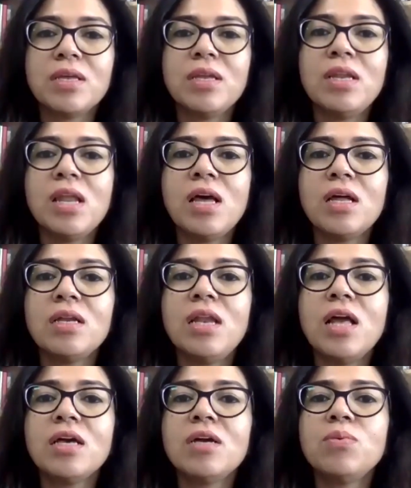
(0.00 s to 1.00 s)

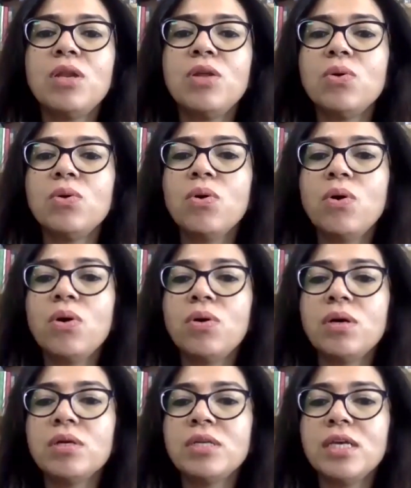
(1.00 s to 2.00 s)
Nilankur, will you
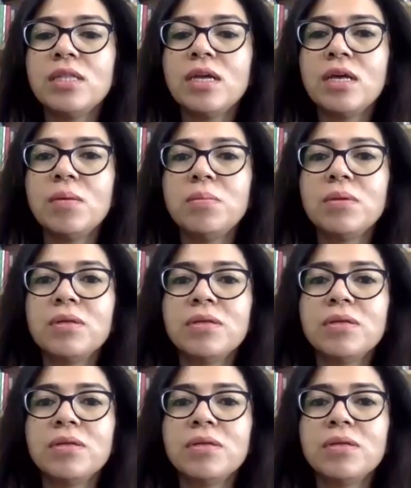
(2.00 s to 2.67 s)
go take that up?